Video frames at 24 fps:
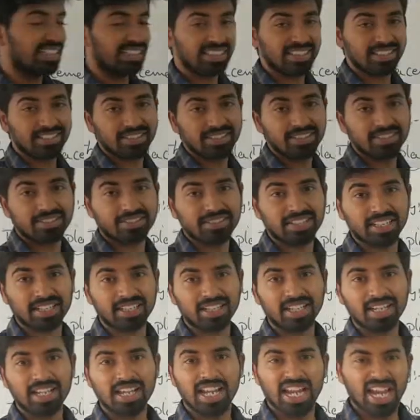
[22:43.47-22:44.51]
this instant,
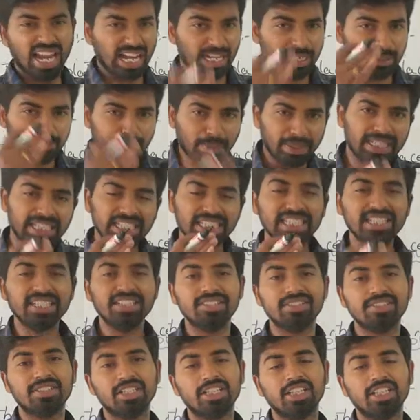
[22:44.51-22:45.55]
at particular
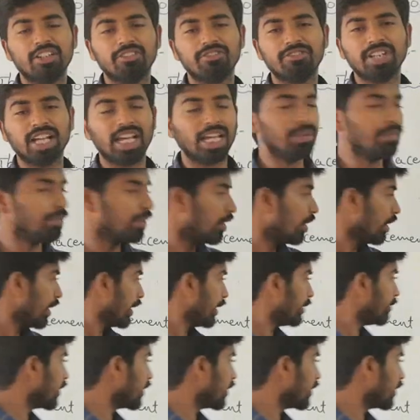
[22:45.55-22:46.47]
instant of time, your